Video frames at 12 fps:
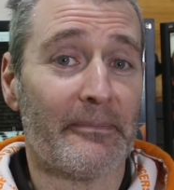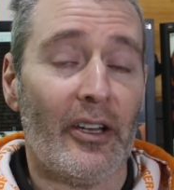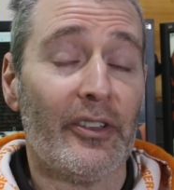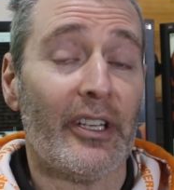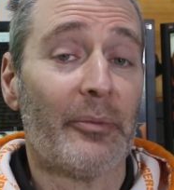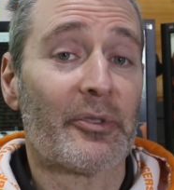
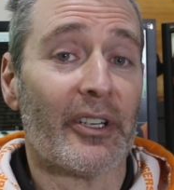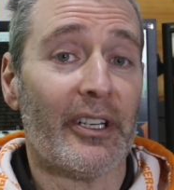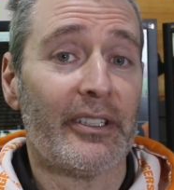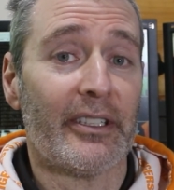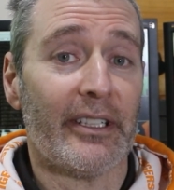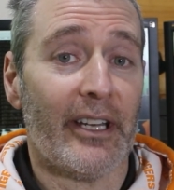On the
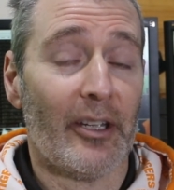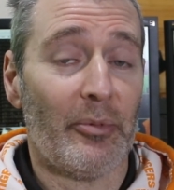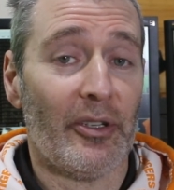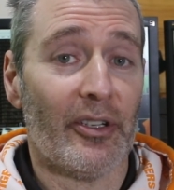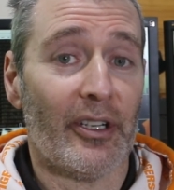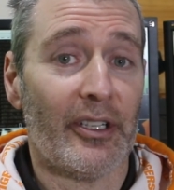upside, the A
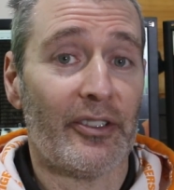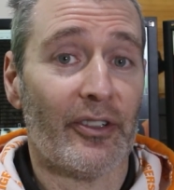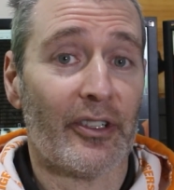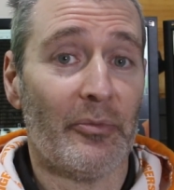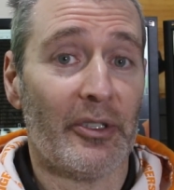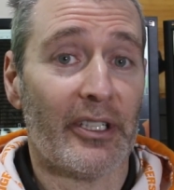P I,
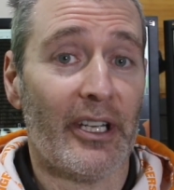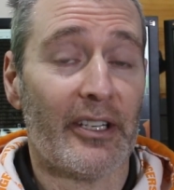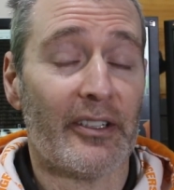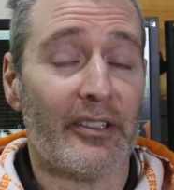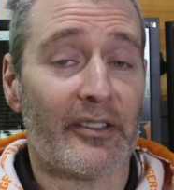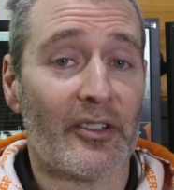
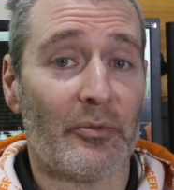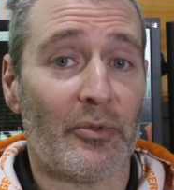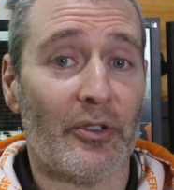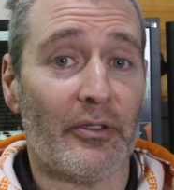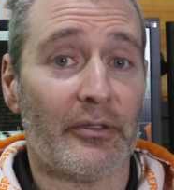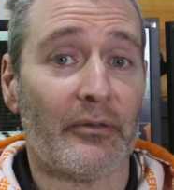documentation and
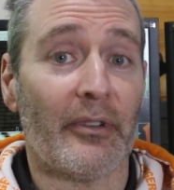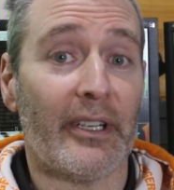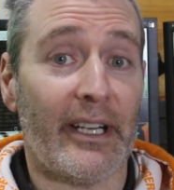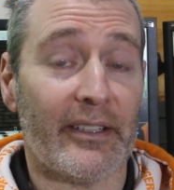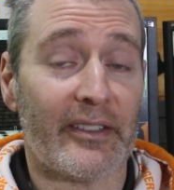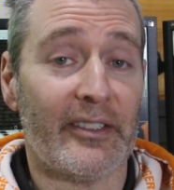support were
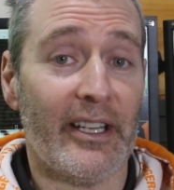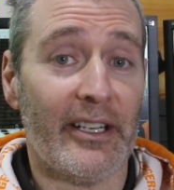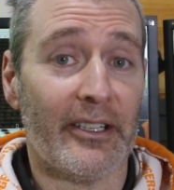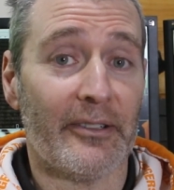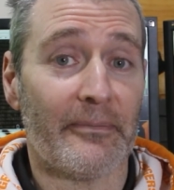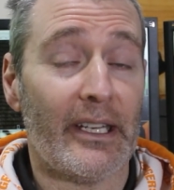
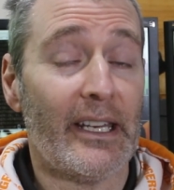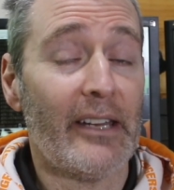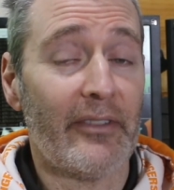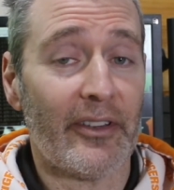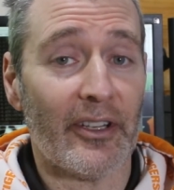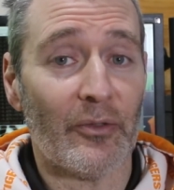outstanding, and
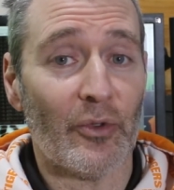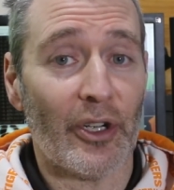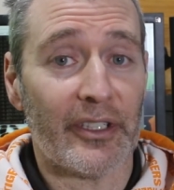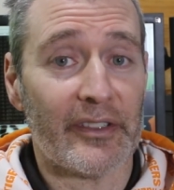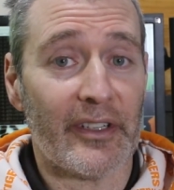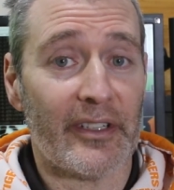everything
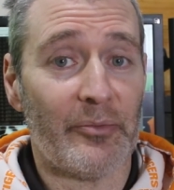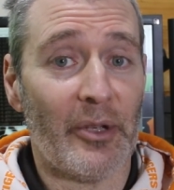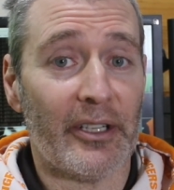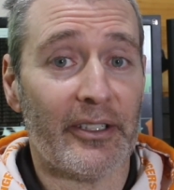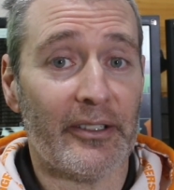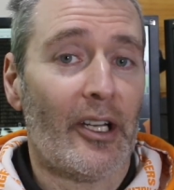worked as
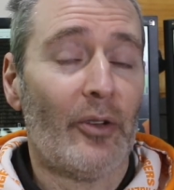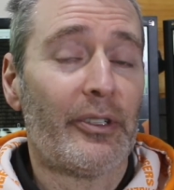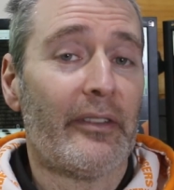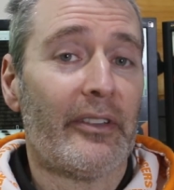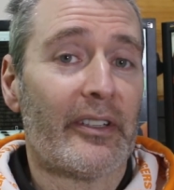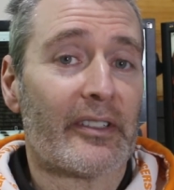expected. I'd
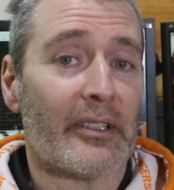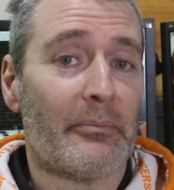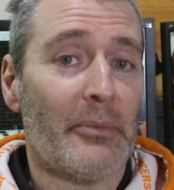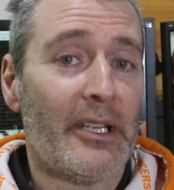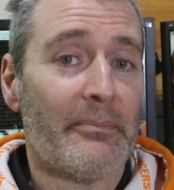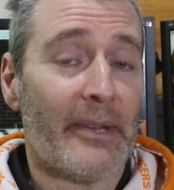give this a
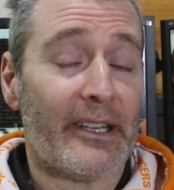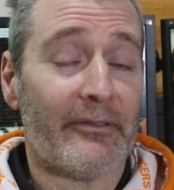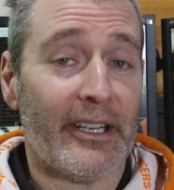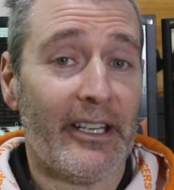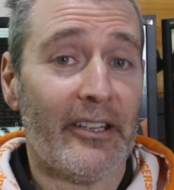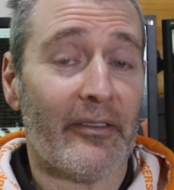MickMake
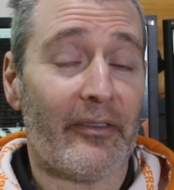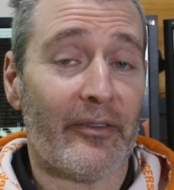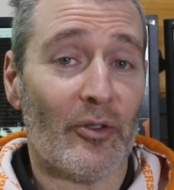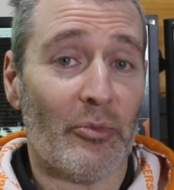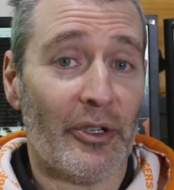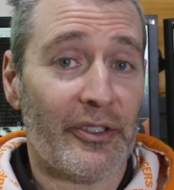rating of
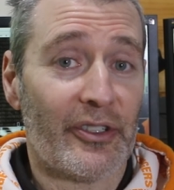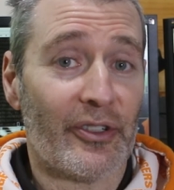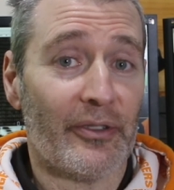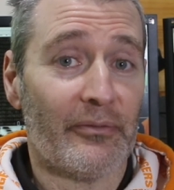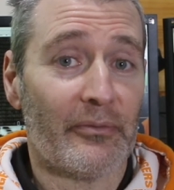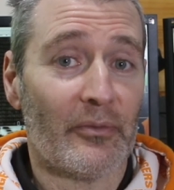four point
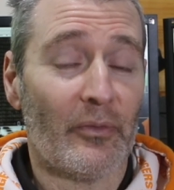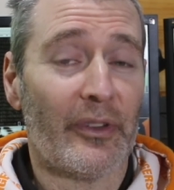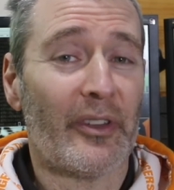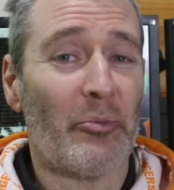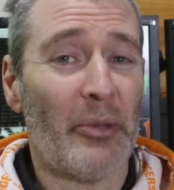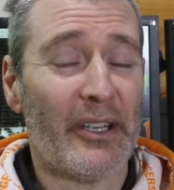two,
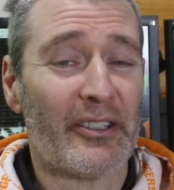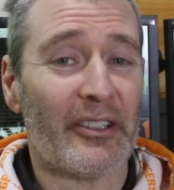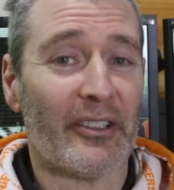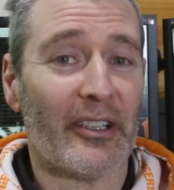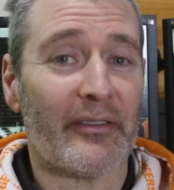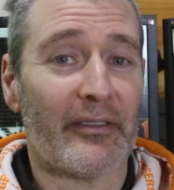with the battery
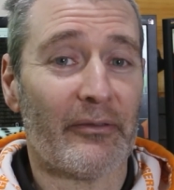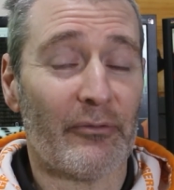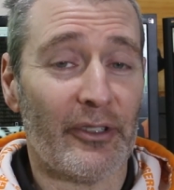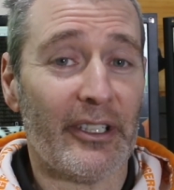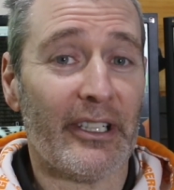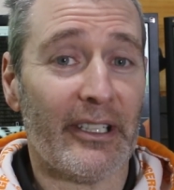life
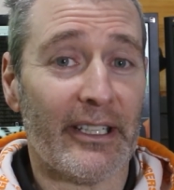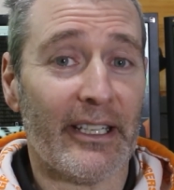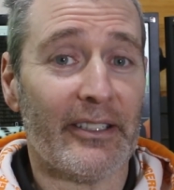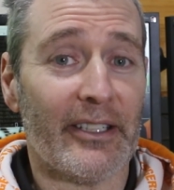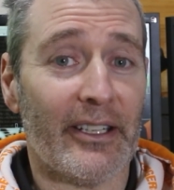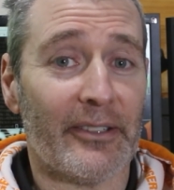really letting
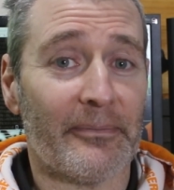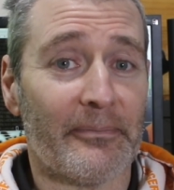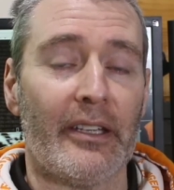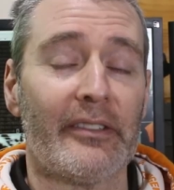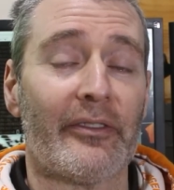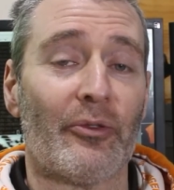it down.
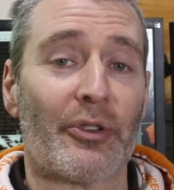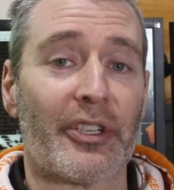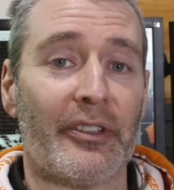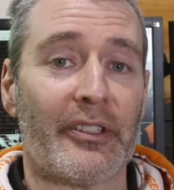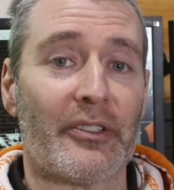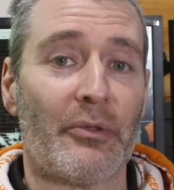Thanks for
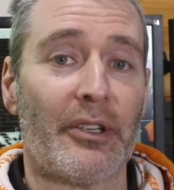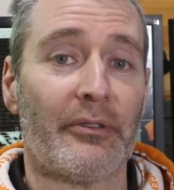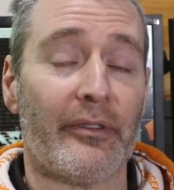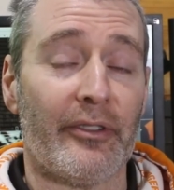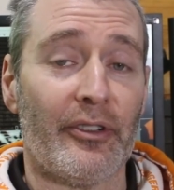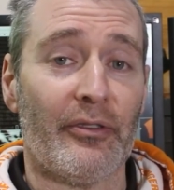watching this quick
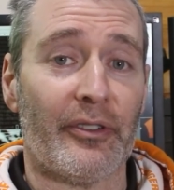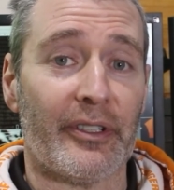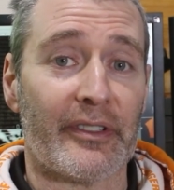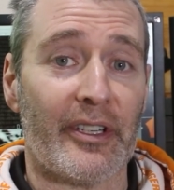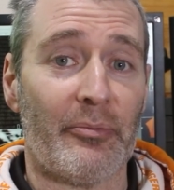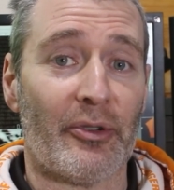review on the
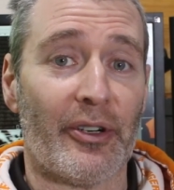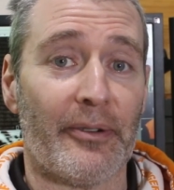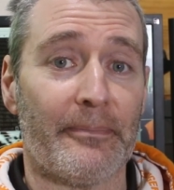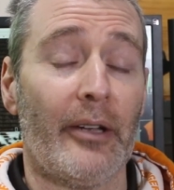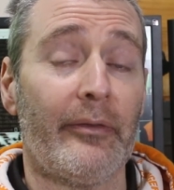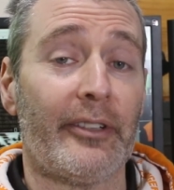C P R O.
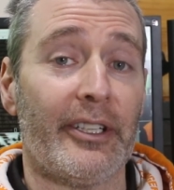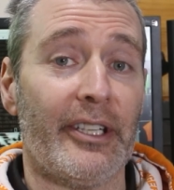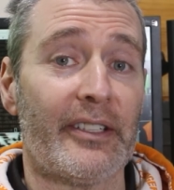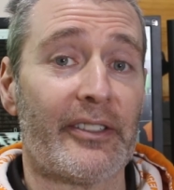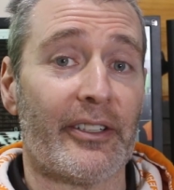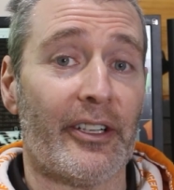Hopefully
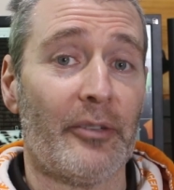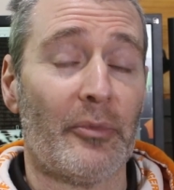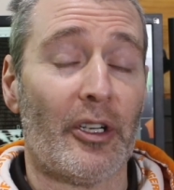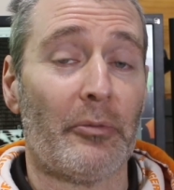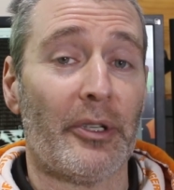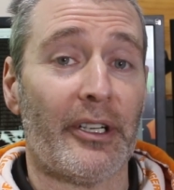next time
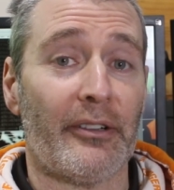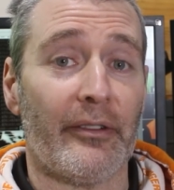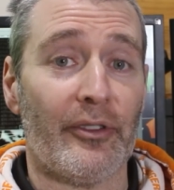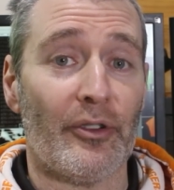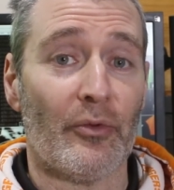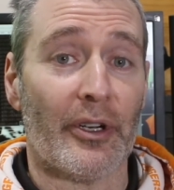I'll be able to
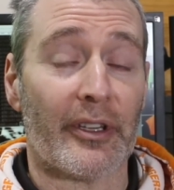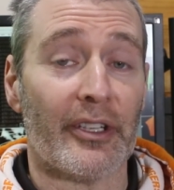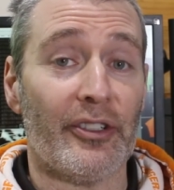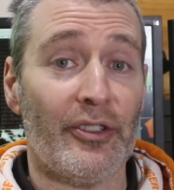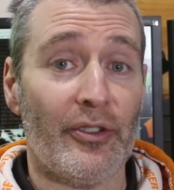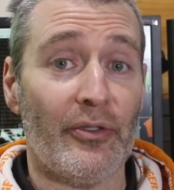review one of the
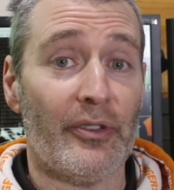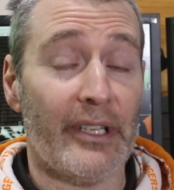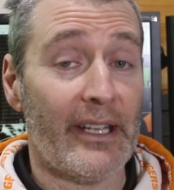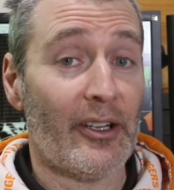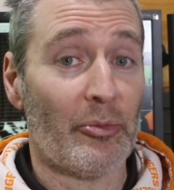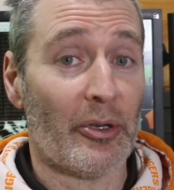new
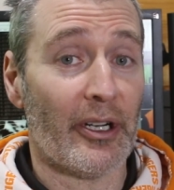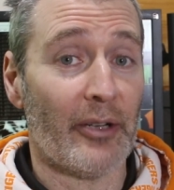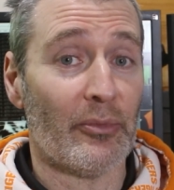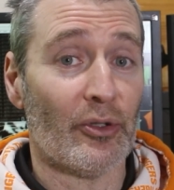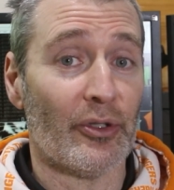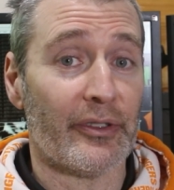
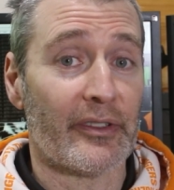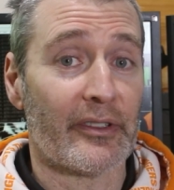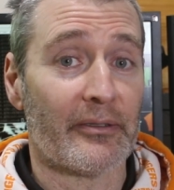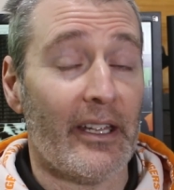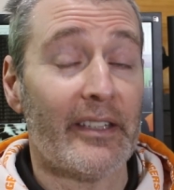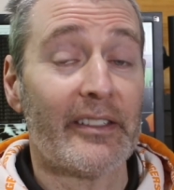NanoPi boards.
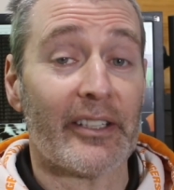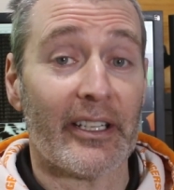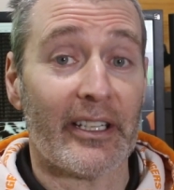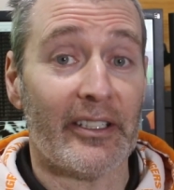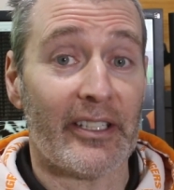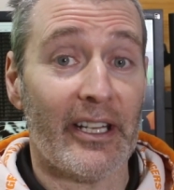Is it a
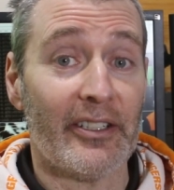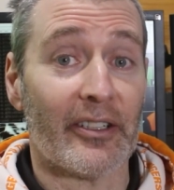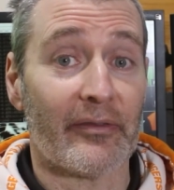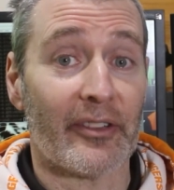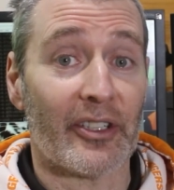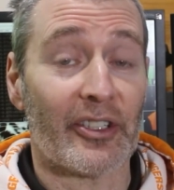contender
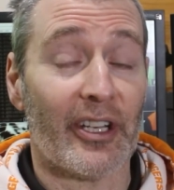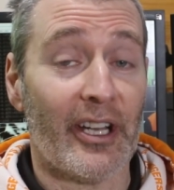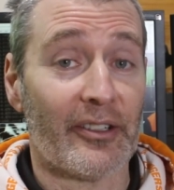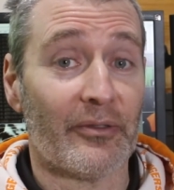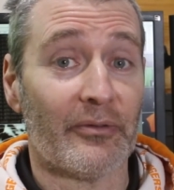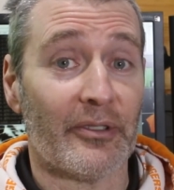for the
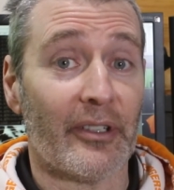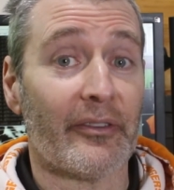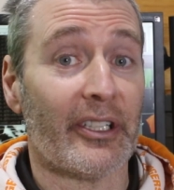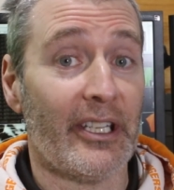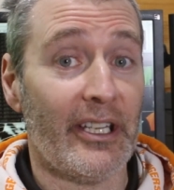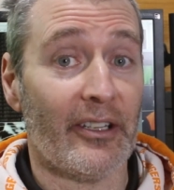title of
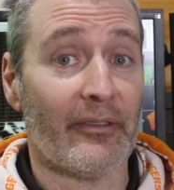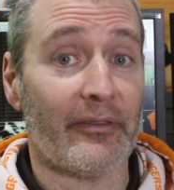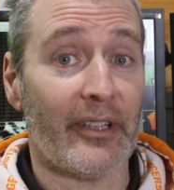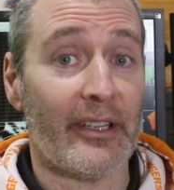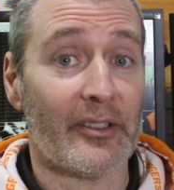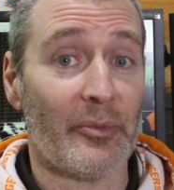the king
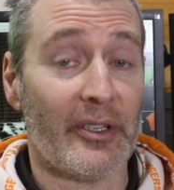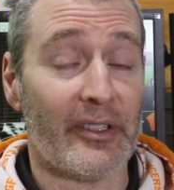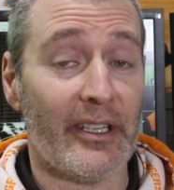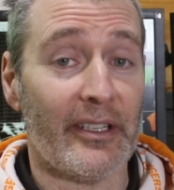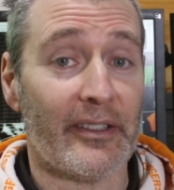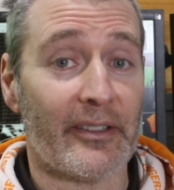of S B
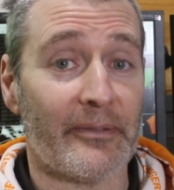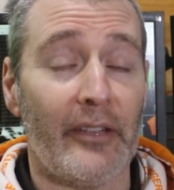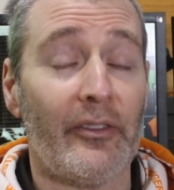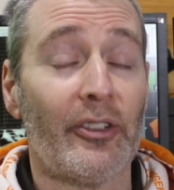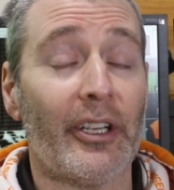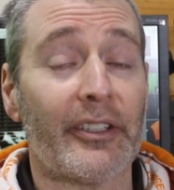Cs?
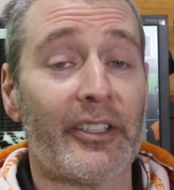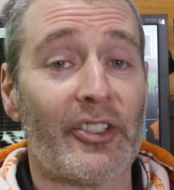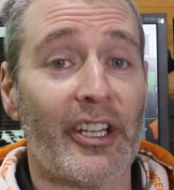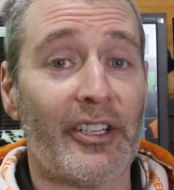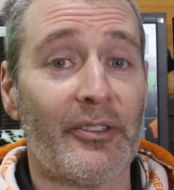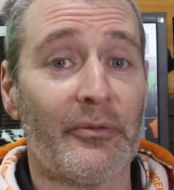If you like this
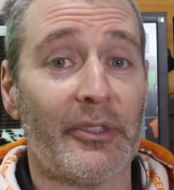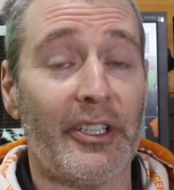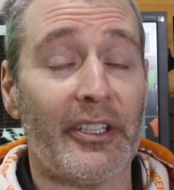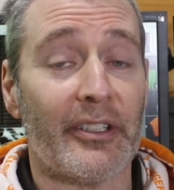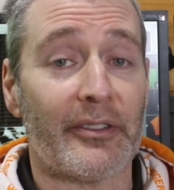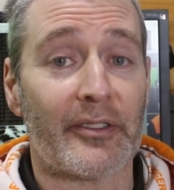channel, then
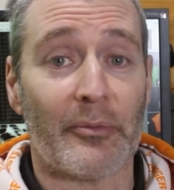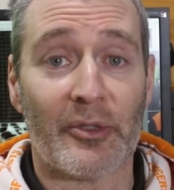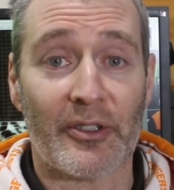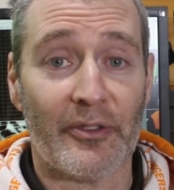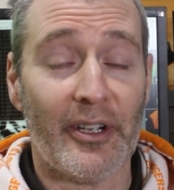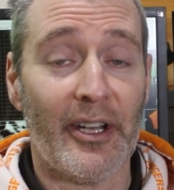you can
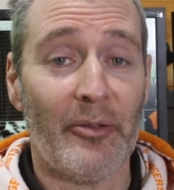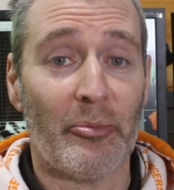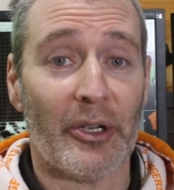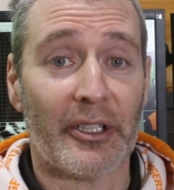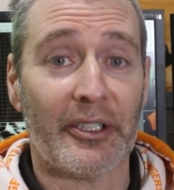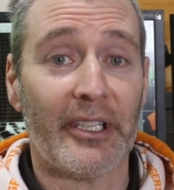subscribe
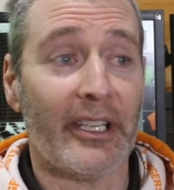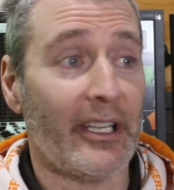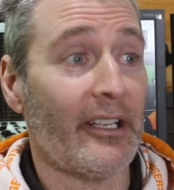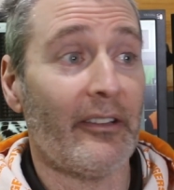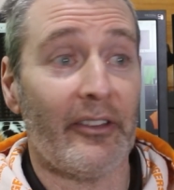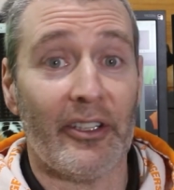by clicking
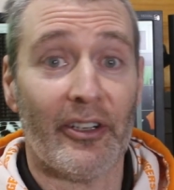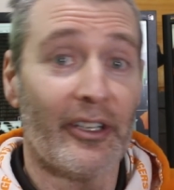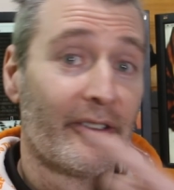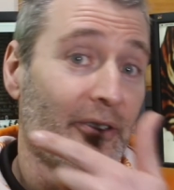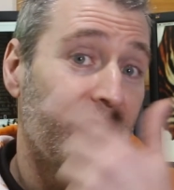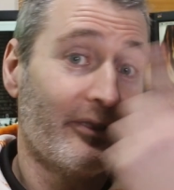any of the
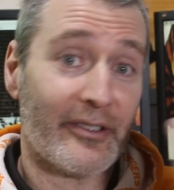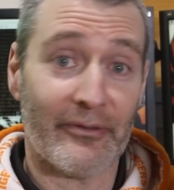icons